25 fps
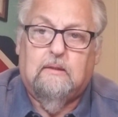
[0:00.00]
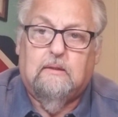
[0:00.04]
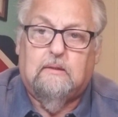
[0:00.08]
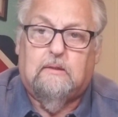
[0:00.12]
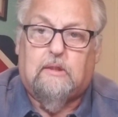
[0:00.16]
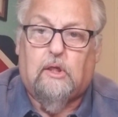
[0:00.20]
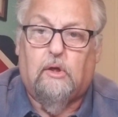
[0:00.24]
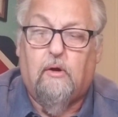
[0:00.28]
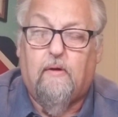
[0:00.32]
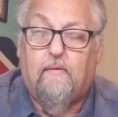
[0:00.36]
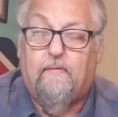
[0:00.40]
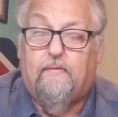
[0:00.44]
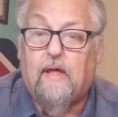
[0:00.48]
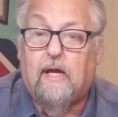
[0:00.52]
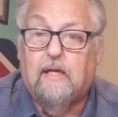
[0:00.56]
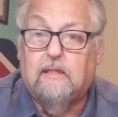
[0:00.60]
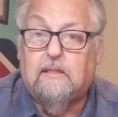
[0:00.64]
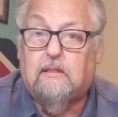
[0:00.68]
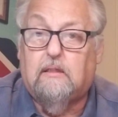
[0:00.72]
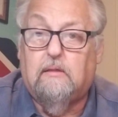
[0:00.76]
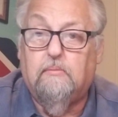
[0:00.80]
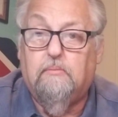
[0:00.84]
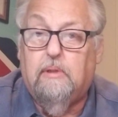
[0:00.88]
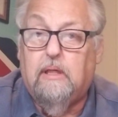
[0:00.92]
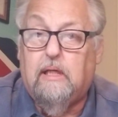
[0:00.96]
So if
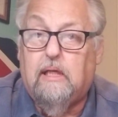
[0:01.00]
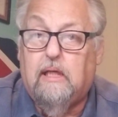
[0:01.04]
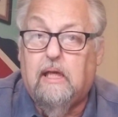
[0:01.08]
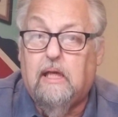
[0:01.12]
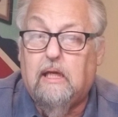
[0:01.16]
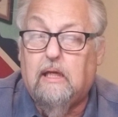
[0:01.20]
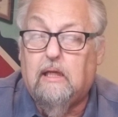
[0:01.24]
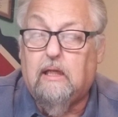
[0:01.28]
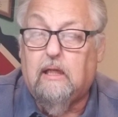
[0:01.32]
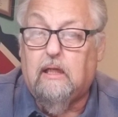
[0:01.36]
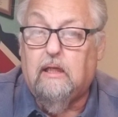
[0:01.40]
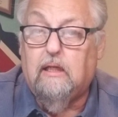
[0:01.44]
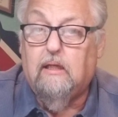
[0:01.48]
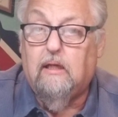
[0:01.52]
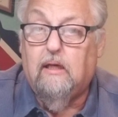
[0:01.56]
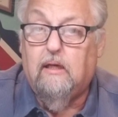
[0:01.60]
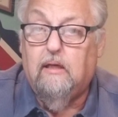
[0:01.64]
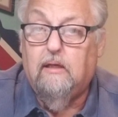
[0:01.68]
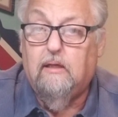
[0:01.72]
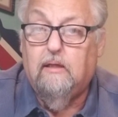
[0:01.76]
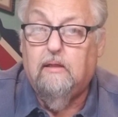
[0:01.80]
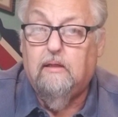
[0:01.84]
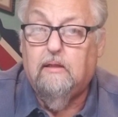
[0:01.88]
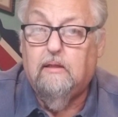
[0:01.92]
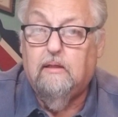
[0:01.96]
that's the beginning
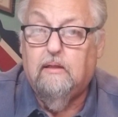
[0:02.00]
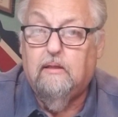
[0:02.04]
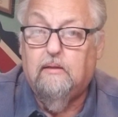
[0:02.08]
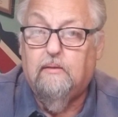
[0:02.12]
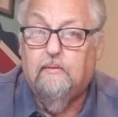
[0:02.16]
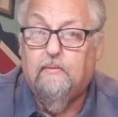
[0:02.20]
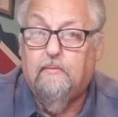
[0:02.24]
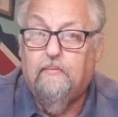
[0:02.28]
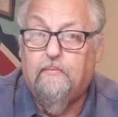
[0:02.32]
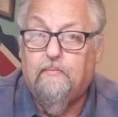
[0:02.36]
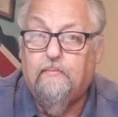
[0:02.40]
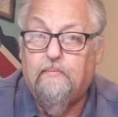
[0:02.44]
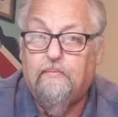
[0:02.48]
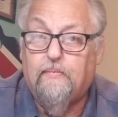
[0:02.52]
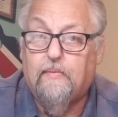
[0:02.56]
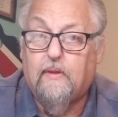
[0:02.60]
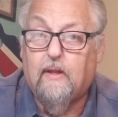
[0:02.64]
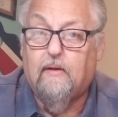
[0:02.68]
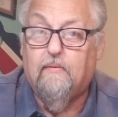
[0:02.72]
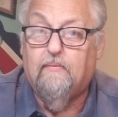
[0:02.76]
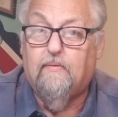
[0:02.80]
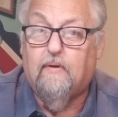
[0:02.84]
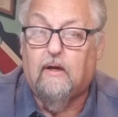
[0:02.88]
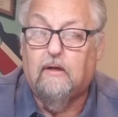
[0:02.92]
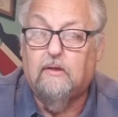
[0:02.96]

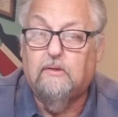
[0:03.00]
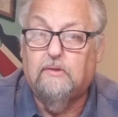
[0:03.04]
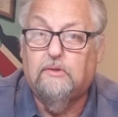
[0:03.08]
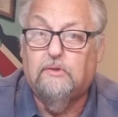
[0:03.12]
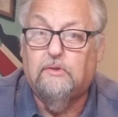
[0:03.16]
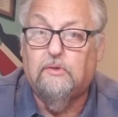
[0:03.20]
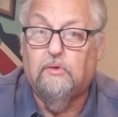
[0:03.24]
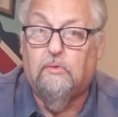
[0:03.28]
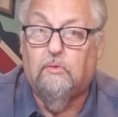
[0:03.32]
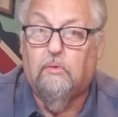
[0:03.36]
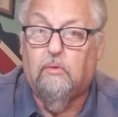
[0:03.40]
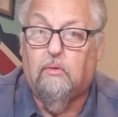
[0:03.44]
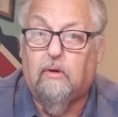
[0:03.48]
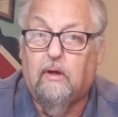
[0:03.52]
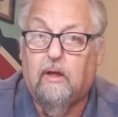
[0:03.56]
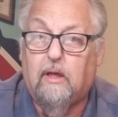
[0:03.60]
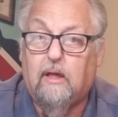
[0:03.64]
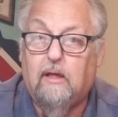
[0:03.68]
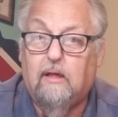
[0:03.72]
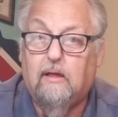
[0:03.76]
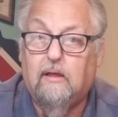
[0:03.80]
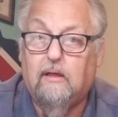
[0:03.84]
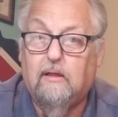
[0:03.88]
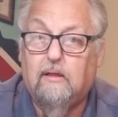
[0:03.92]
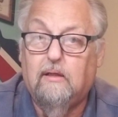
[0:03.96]
of our
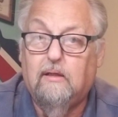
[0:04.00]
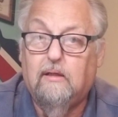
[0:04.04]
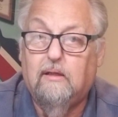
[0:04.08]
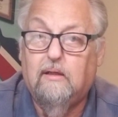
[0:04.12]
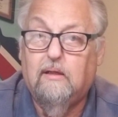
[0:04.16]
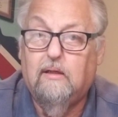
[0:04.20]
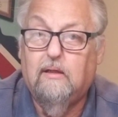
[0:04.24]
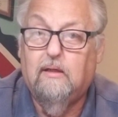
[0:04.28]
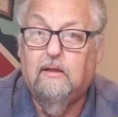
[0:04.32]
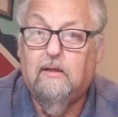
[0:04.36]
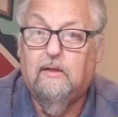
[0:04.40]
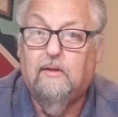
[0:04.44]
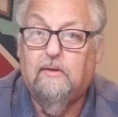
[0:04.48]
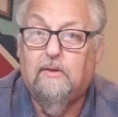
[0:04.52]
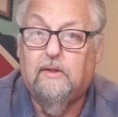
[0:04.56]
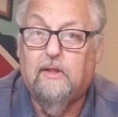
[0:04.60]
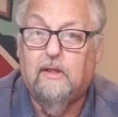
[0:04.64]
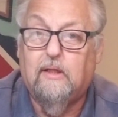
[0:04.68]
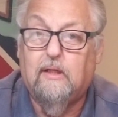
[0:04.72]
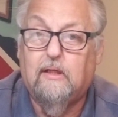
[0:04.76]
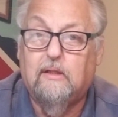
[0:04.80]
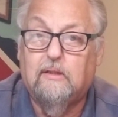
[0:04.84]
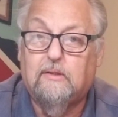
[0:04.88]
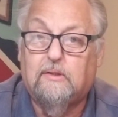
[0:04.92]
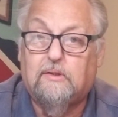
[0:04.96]
story,
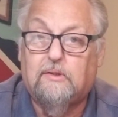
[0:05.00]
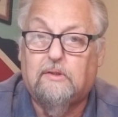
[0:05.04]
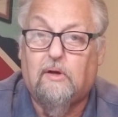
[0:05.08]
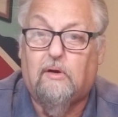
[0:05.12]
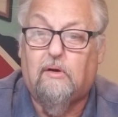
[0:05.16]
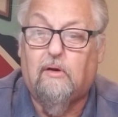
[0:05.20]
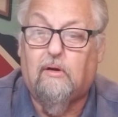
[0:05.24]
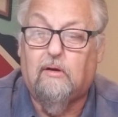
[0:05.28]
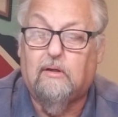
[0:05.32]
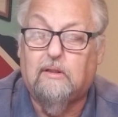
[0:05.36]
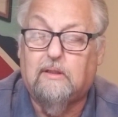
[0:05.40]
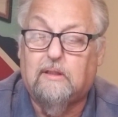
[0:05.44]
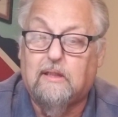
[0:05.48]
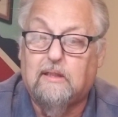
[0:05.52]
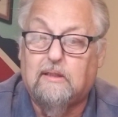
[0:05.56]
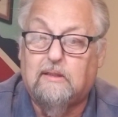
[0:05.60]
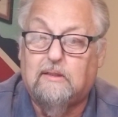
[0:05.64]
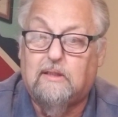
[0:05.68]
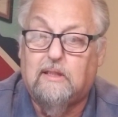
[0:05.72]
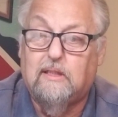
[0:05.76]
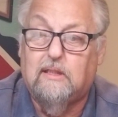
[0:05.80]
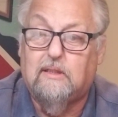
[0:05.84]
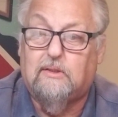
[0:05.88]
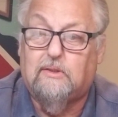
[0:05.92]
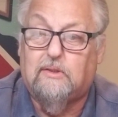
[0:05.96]
then it starts, as
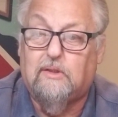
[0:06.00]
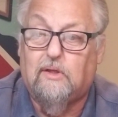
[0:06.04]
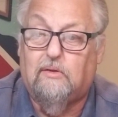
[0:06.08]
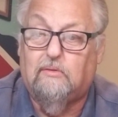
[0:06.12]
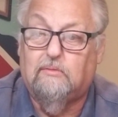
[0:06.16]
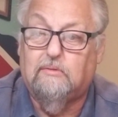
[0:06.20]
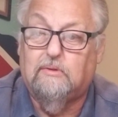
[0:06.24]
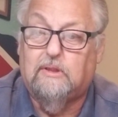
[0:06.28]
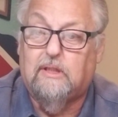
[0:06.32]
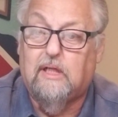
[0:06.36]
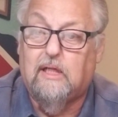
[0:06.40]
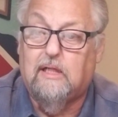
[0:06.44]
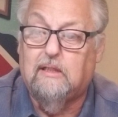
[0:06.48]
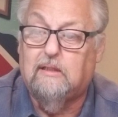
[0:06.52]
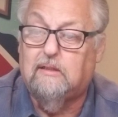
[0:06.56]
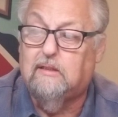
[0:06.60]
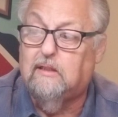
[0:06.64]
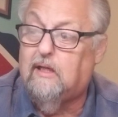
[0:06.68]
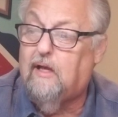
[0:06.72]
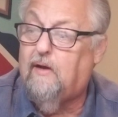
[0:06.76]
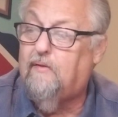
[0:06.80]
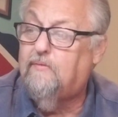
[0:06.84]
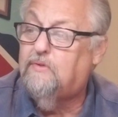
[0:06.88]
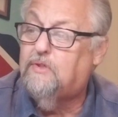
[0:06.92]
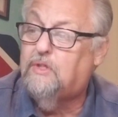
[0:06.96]
this song says,
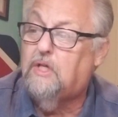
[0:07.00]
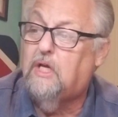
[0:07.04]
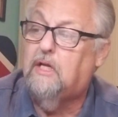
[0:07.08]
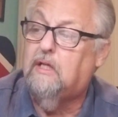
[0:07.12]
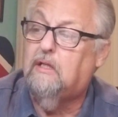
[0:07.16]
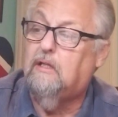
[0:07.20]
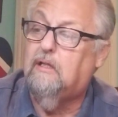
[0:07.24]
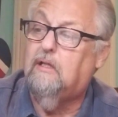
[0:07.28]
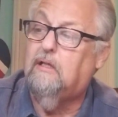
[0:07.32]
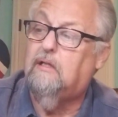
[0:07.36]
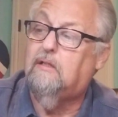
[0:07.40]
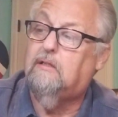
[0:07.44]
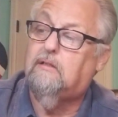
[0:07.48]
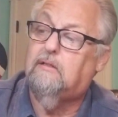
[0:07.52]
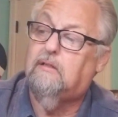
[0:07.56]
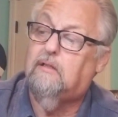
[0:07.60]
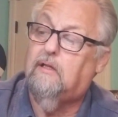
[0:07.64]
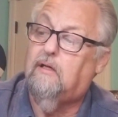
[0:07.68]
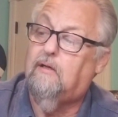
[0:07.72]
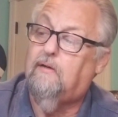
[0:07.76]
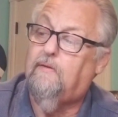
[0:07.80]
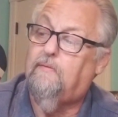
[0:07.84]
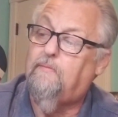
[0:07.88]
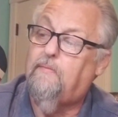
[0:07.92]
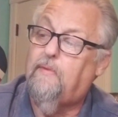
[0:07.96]
and I've sang this,
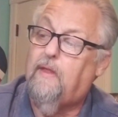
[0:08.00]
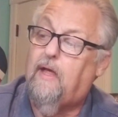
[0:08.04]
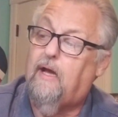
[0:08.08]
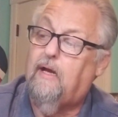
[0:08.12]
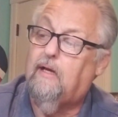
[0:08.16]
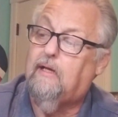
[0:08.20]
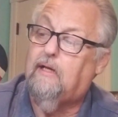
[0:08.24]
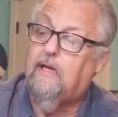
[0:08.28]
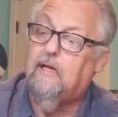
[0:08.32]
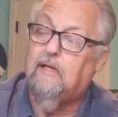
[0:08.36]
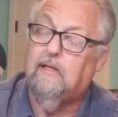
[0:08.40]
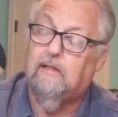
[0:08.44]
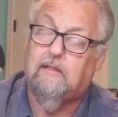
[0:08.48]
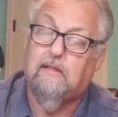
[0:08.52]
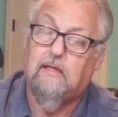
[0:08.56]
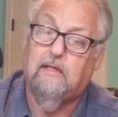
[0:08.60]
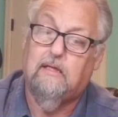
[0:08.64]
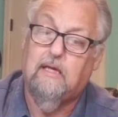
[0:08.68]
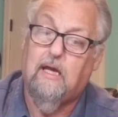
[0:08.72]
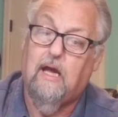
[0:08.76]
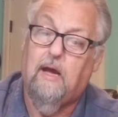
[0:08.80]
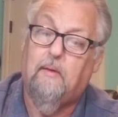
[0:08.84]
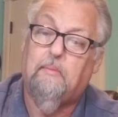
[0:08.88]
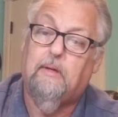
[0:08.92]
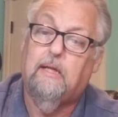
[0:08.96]
I can't tell
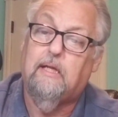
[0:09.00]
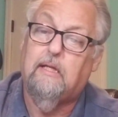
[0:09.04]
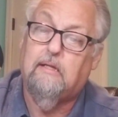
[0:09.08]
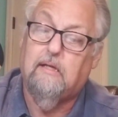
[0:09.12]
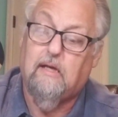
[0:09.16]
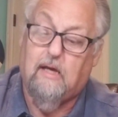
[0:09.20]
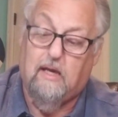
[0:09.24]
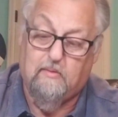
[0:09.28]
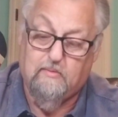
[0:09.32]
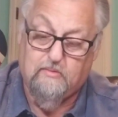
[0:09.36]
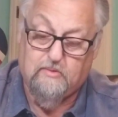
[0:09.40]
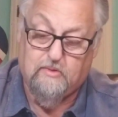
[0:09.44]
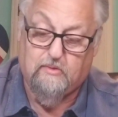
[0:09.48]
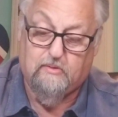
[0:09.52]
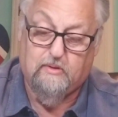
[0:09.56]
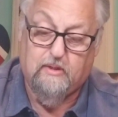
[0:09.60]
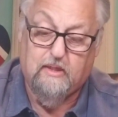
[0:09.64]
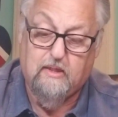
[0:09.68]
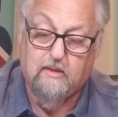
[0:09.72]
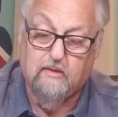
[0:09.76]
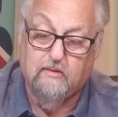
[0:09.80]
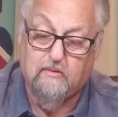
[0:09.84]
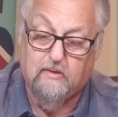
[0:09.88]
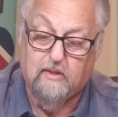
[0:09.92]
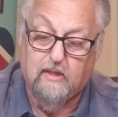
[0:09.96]
you how many times on
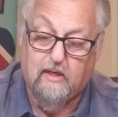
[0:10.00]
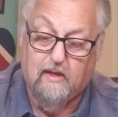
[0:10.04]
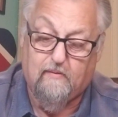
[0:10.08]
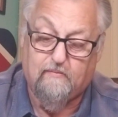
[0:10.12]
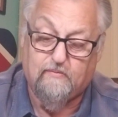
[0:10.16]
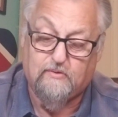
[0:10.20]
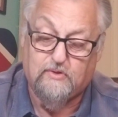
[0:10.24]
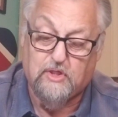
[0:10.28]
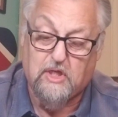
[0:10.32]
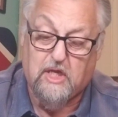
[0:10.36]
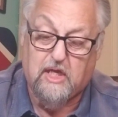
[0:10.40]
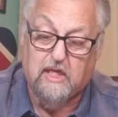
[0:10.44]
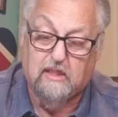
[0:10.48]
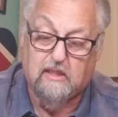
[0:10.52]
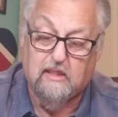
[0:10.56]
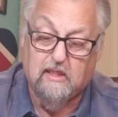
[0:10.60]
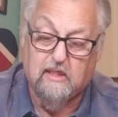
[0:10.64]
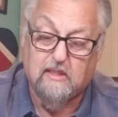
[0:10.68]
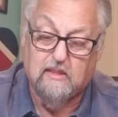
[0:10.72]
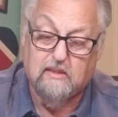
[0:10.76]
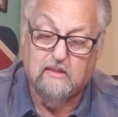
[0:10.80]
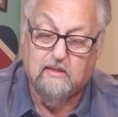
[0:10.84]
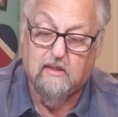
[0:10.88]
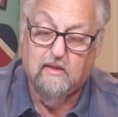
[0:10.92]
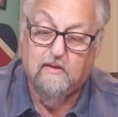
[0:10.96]
here that I've sang
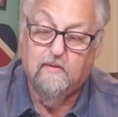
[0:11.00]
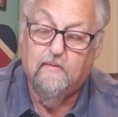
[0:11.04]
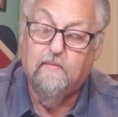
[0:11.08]
this,